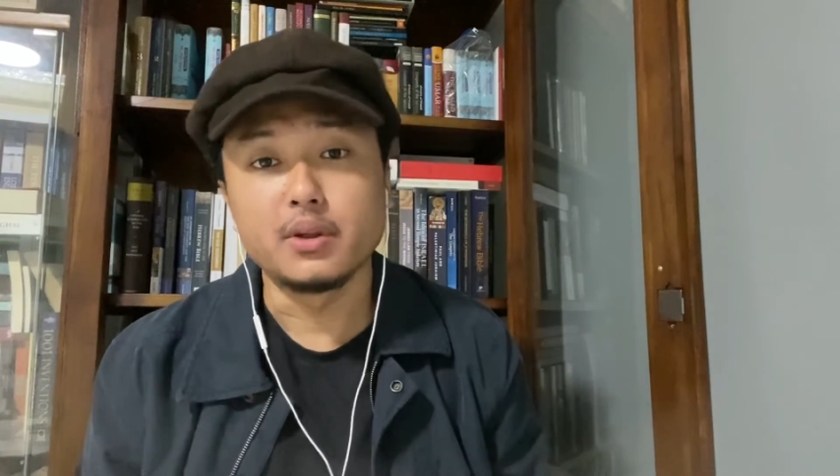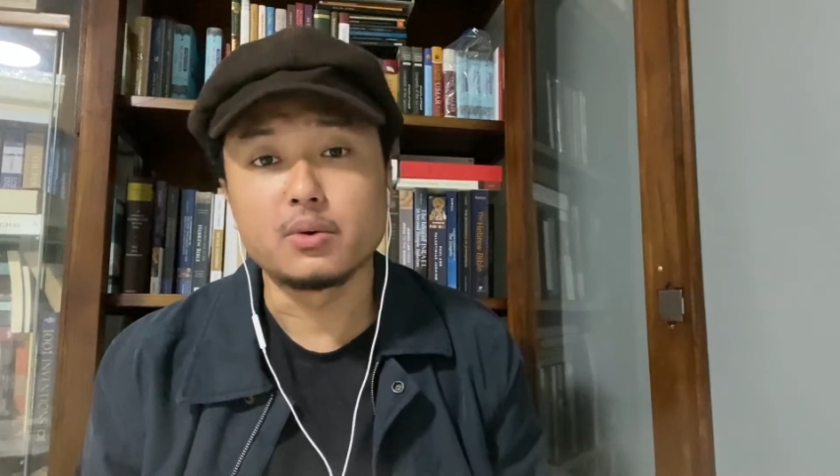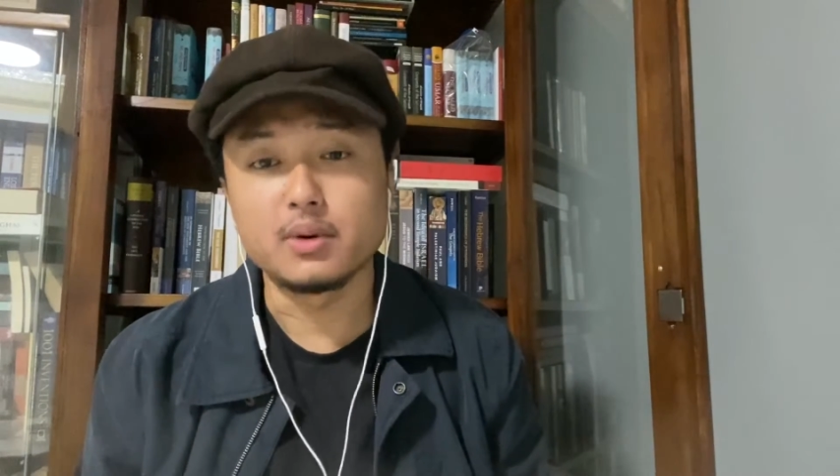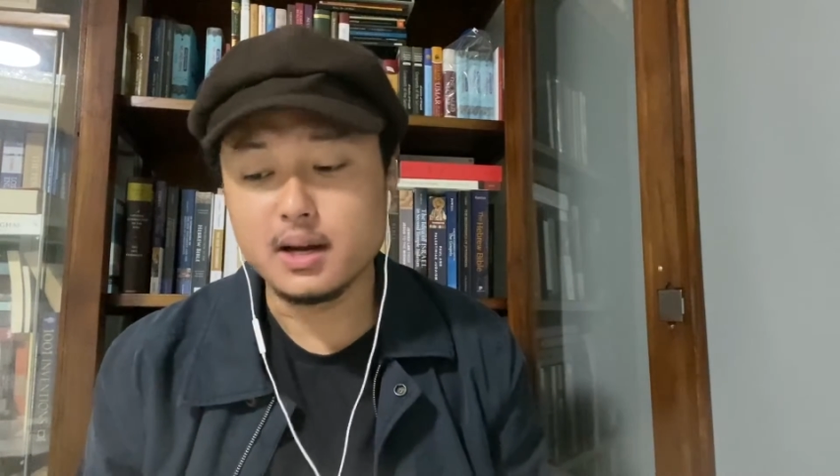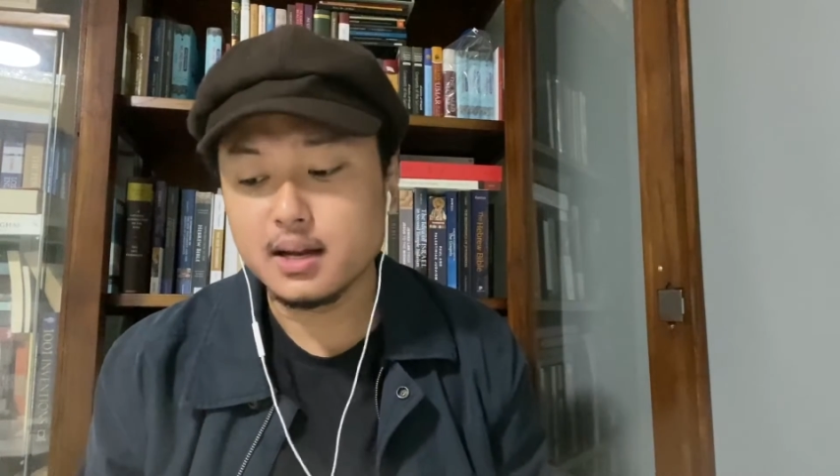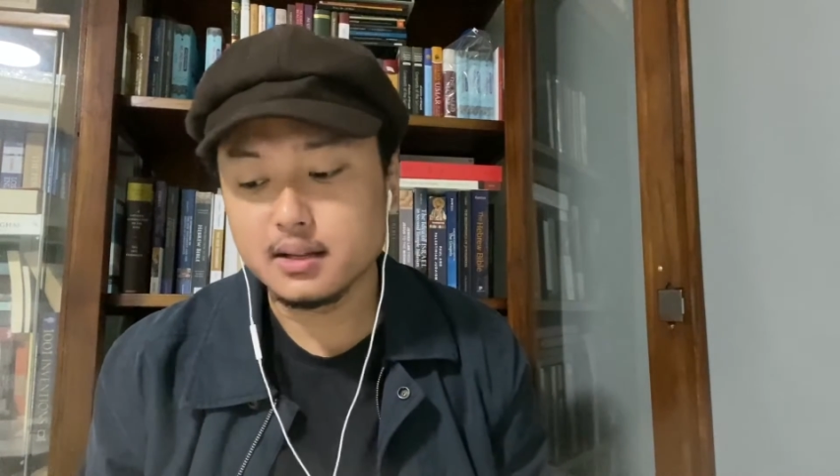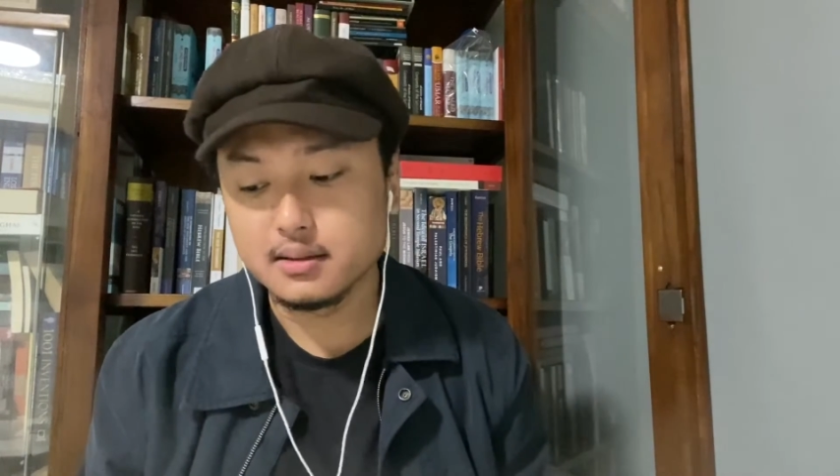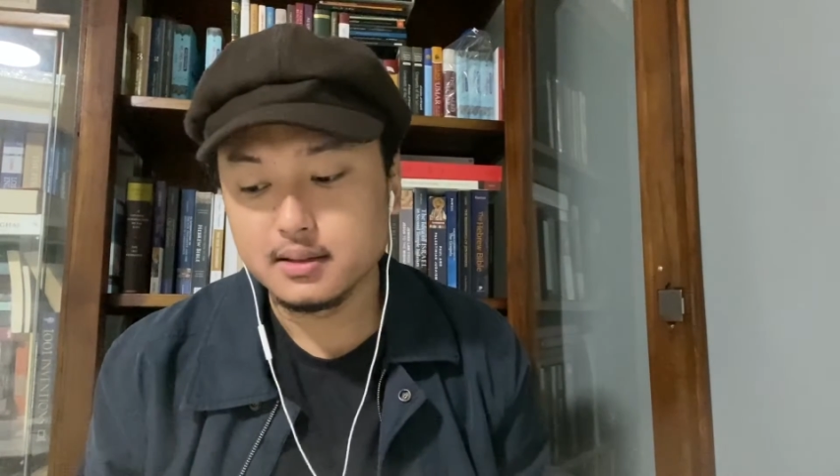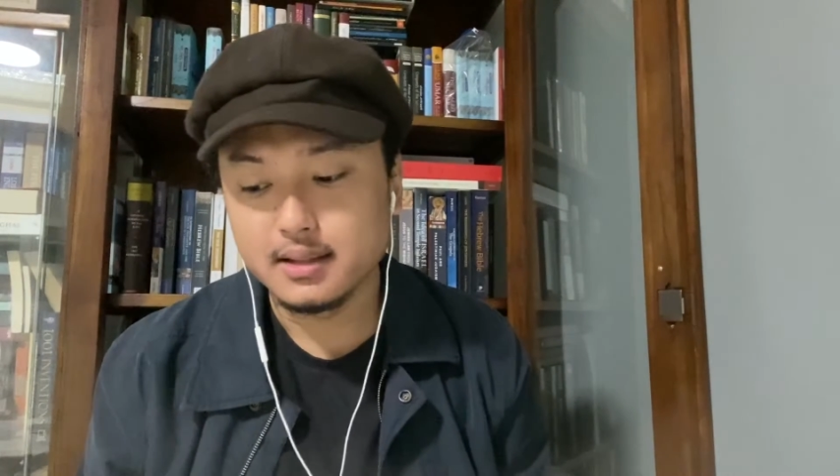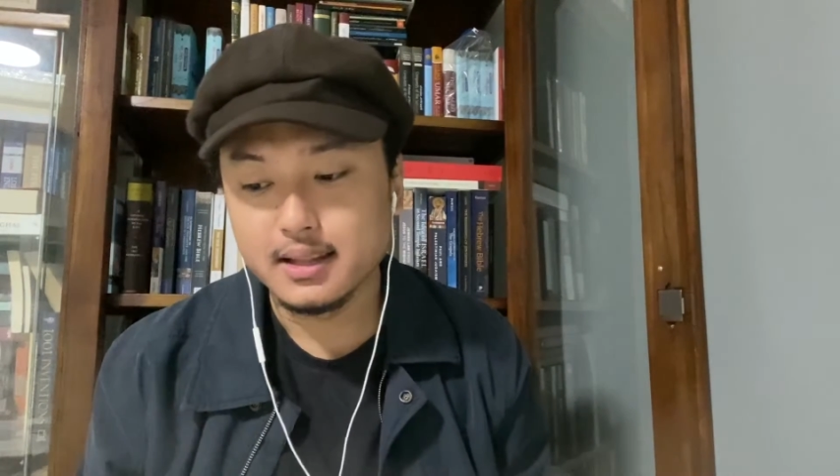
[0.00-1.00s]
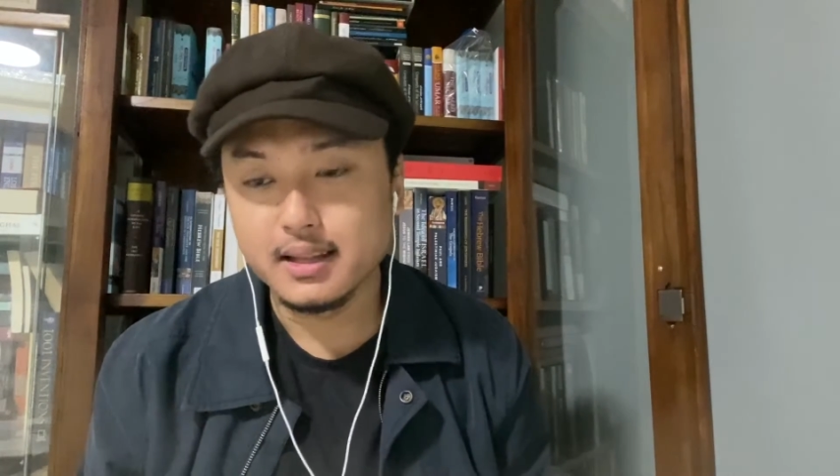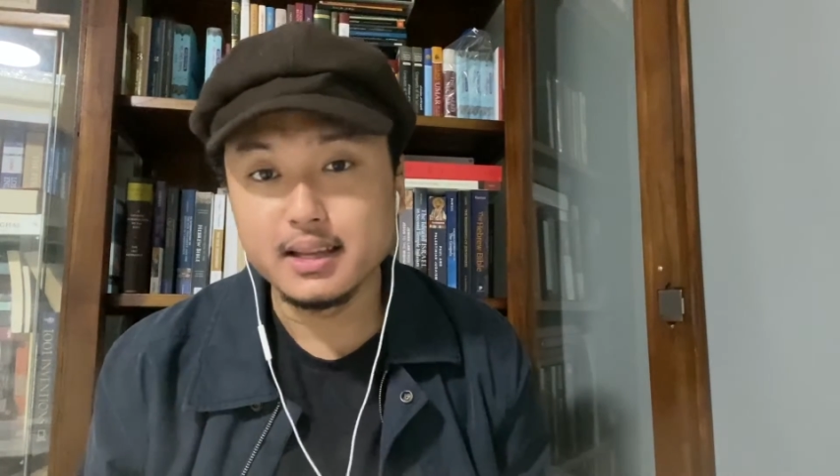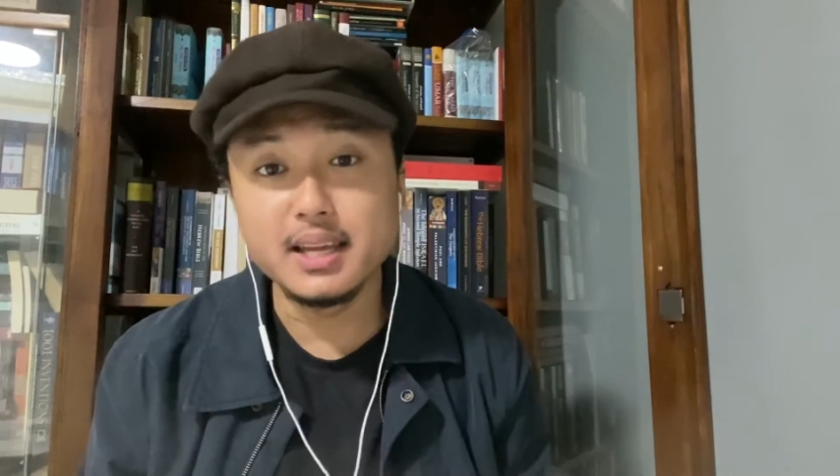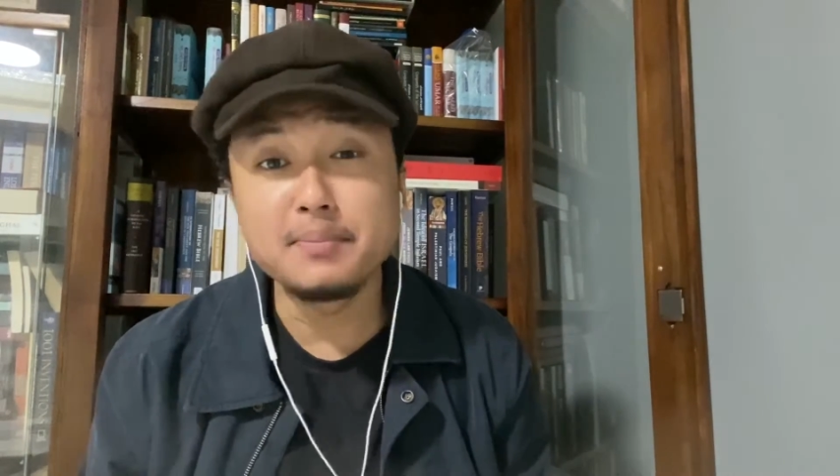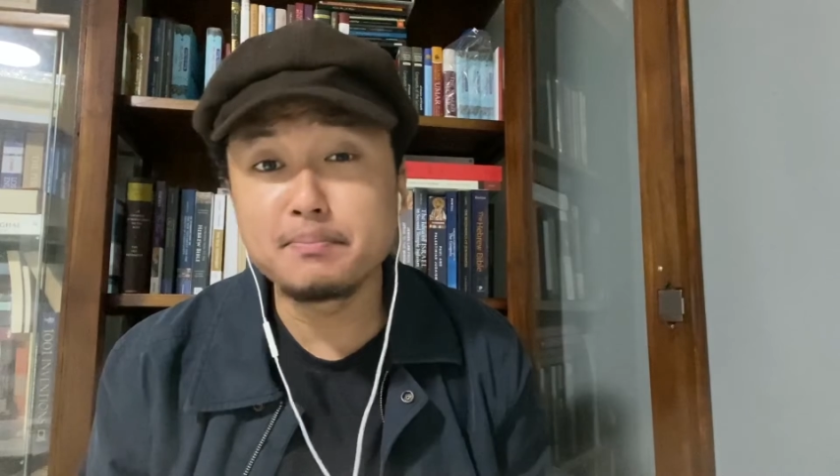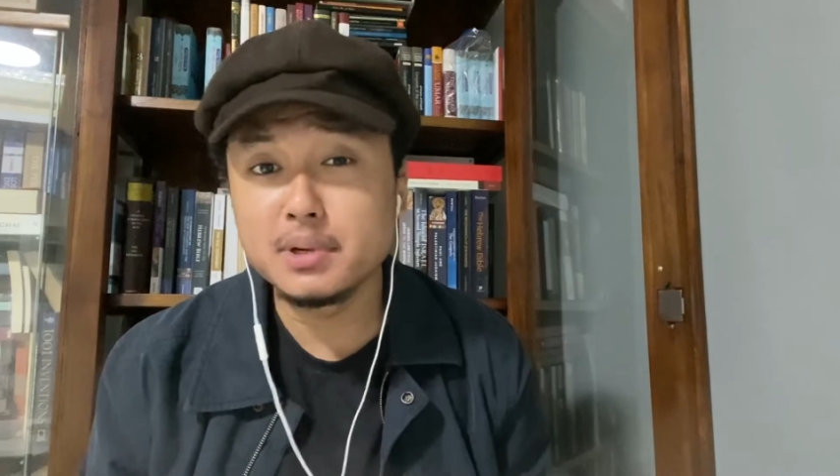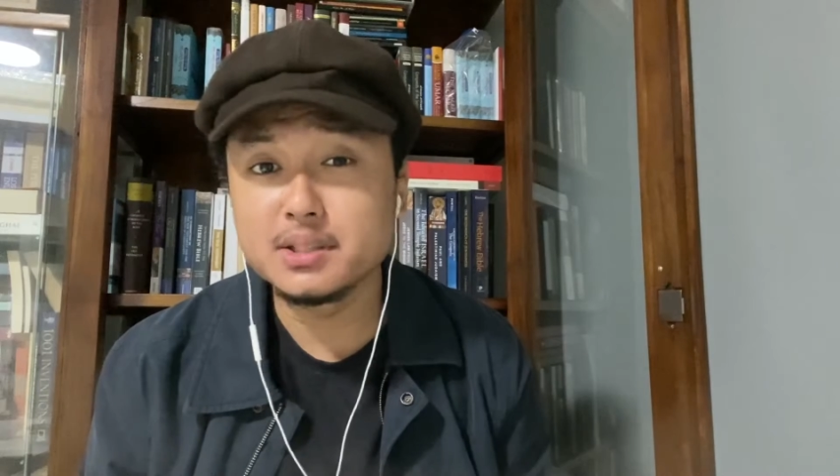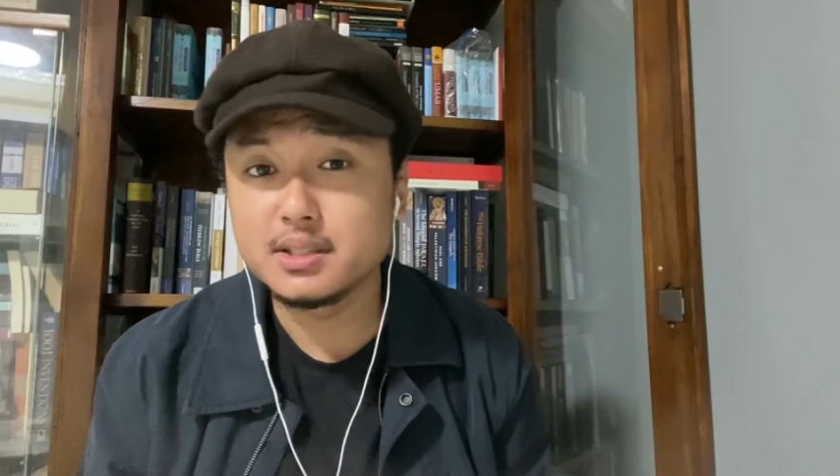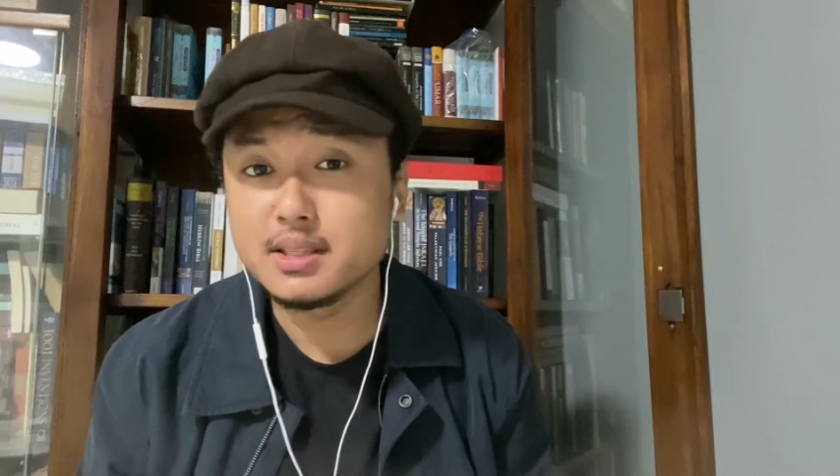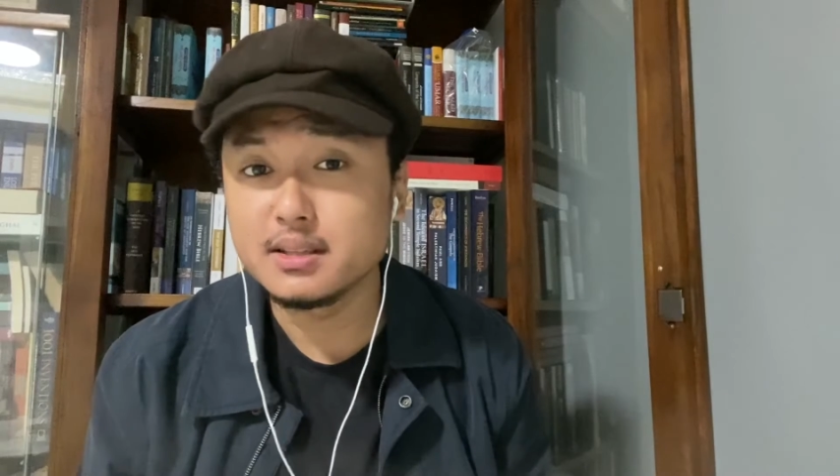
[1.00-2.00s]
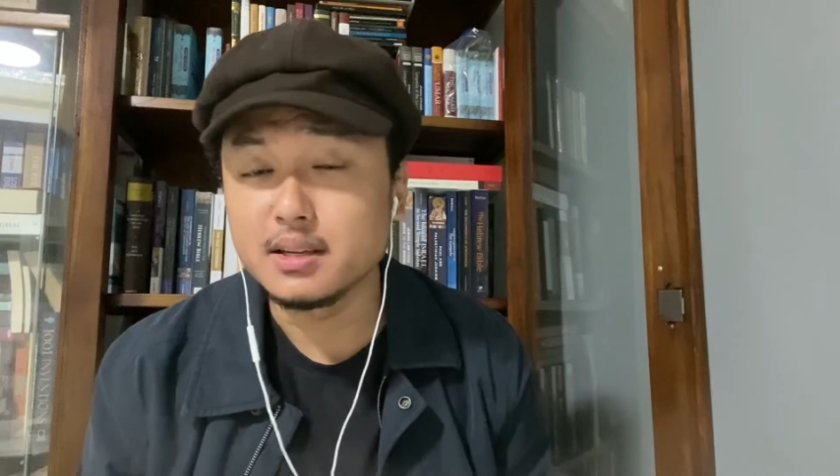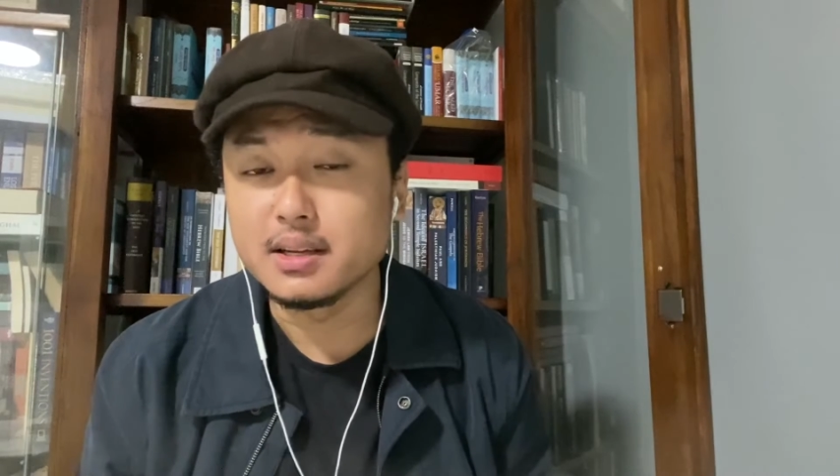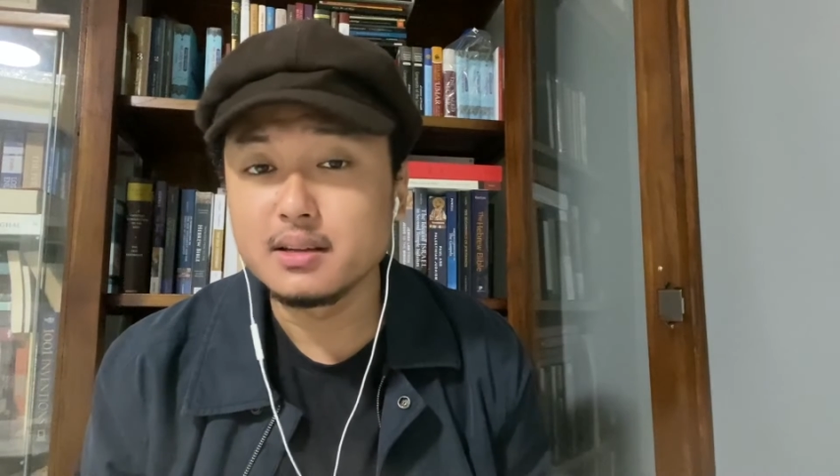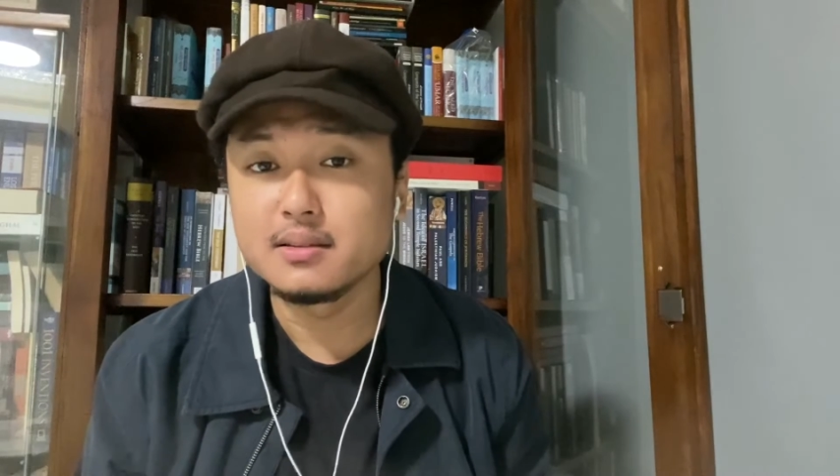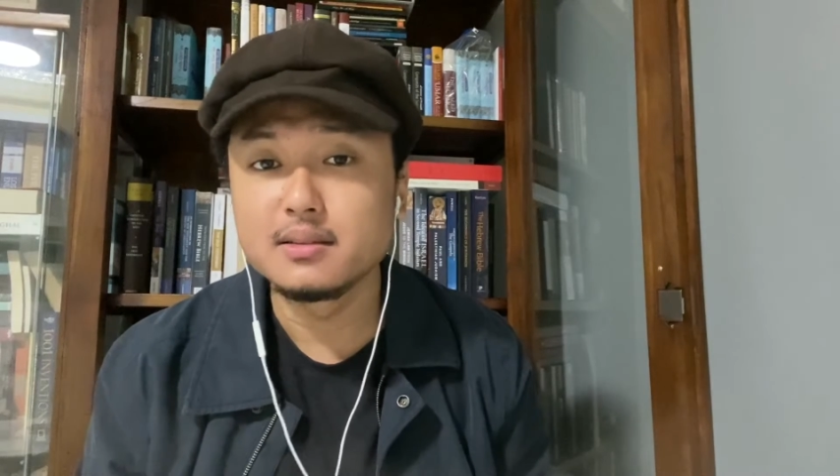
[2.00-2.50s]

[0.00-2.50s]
Quran implicitly